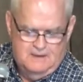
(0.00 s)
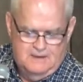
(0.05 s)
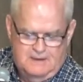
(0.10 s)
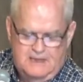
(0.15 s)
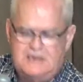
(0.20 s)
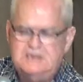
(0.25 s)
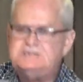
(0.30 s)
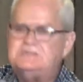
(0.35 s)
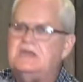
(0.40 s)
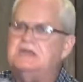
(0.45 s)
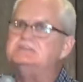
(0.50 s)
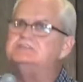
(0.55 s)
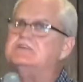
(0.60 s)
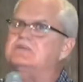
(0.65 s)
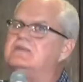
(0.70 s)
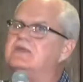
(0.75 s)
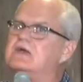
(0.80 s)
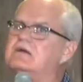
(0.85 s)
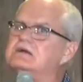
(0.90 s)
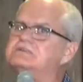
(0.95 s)
He says
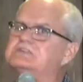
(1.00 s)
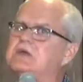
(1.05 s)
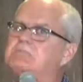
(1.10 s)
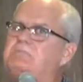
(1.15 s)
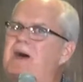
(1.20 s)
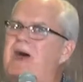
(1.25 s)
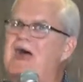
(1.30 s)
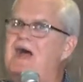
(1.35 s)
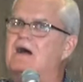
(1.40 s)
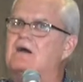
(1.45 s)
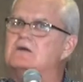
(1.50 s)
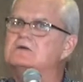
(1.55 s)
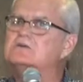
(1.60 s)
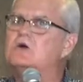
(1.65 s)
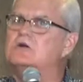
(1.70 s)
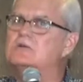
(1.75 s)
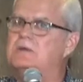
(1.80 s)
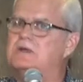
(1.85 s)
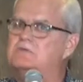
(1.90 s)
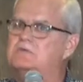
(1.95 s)
there is a power
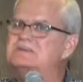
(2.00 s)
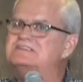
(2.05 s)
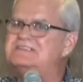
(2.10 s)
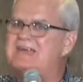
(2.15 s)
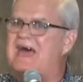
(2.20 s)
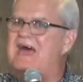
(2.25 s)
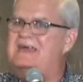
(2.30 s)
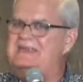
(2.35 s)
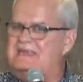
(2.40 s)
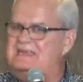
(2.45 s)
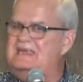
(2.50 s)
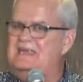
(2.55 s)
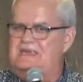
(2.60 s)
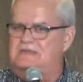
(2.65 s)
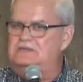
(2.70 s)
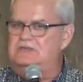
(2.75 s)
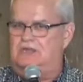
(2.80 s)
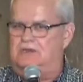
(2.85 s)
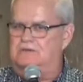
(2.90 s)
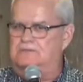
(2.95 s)
going to be residing
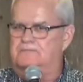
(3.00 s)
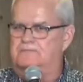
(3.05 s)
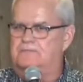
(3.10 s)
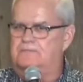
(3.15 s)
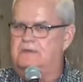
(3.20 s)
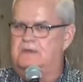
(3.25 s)
in you.